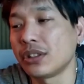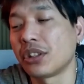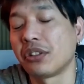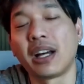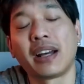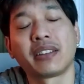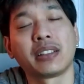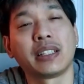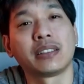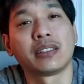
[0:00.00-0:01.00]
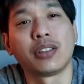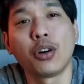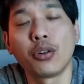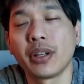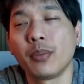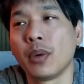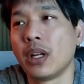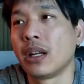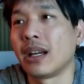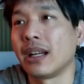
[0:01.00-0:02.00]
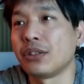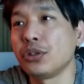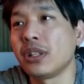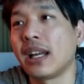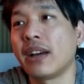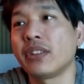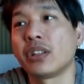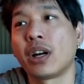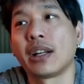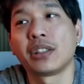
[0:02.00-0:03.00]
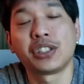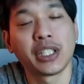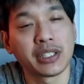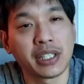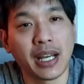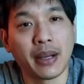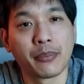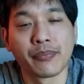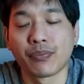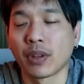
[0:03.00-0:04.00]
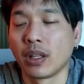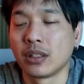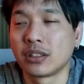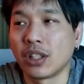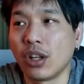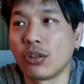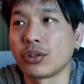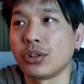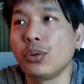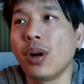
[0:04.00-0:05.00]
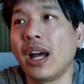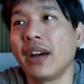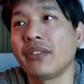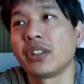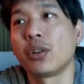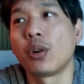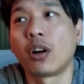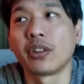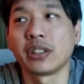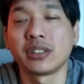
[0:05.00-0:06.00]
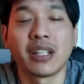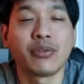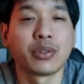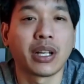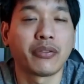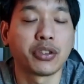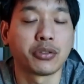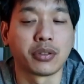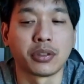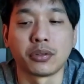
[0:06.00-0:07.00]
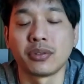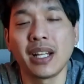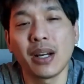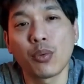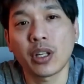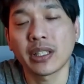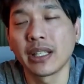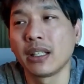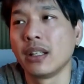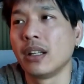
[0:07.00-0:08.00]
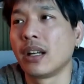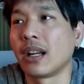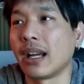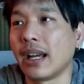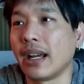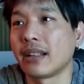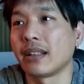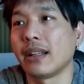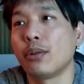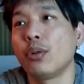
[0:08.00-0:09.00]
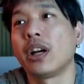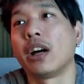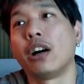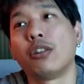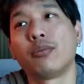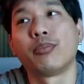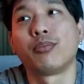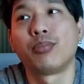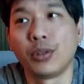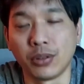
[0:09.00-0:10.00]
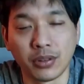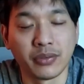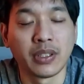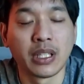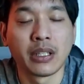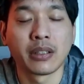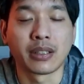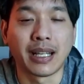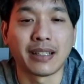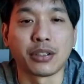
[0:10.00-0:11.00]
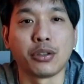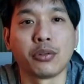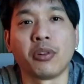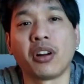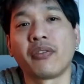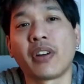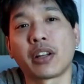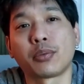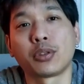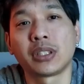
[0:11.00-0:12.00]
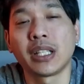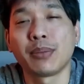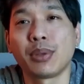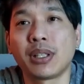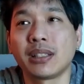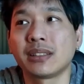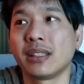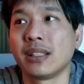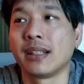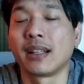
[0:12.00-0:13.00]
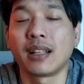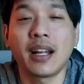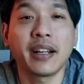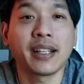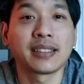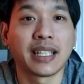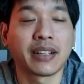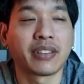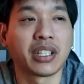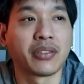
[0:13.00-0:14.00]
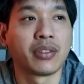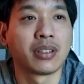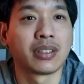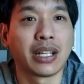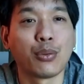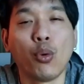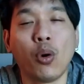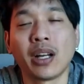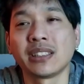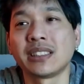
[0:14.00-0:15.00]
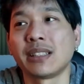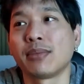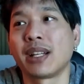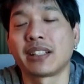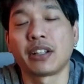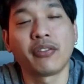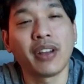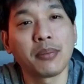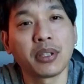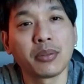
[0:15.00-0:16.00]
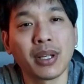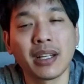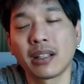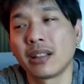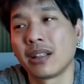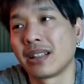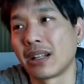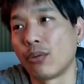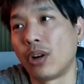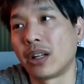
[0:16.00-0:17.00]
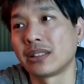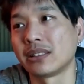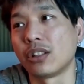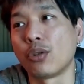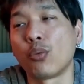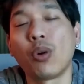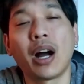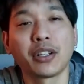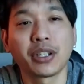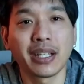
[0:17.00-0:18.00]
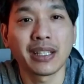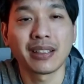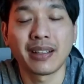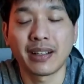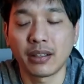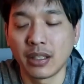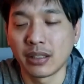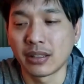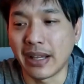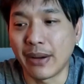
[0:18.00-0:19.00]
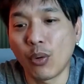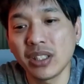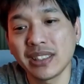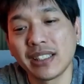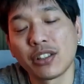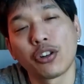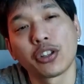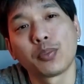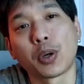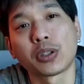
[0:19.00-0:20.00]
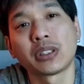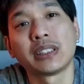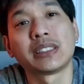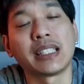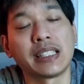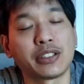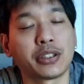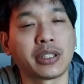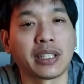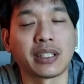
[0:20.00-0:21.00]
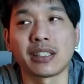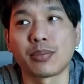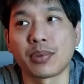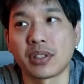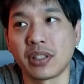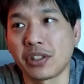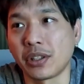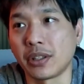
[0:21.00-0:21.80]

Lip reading: have to get to know them, and you have to know how to chit chat. So you have to know all this stuff whenever you do networking, and it will help prove that you're a valuable team, because a lot of executives, they want to seem like they're family man. They want to know why you're getting there, and once they know you personally, it's easier to get these positions.